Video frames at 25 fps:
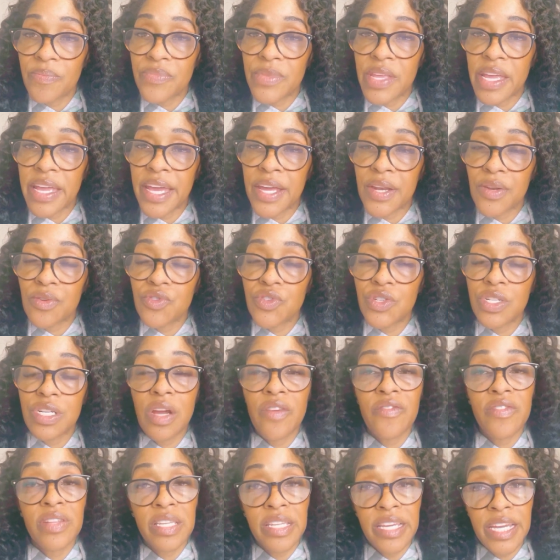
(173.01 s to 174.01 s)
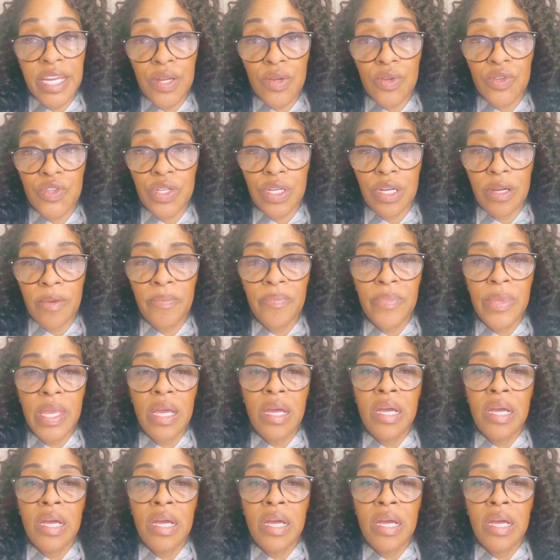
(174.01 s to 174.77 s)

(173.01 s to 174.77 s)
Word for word: the energy of leadership.